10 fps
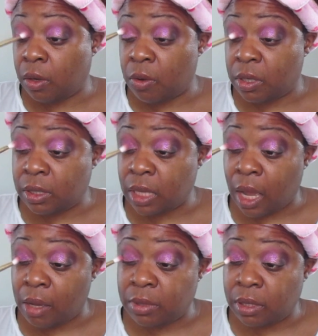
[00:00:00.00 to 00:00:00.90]
go on
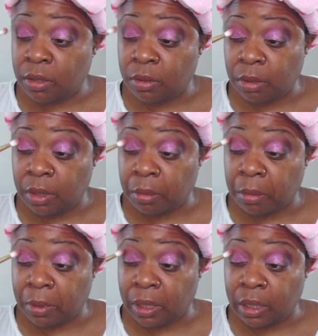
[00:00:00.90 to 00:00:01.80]
top too
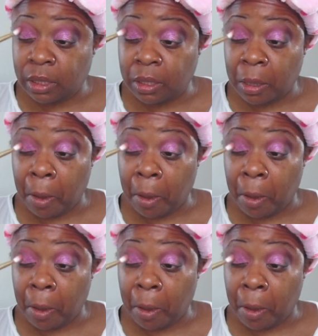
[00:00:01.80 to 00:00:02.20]
and blend.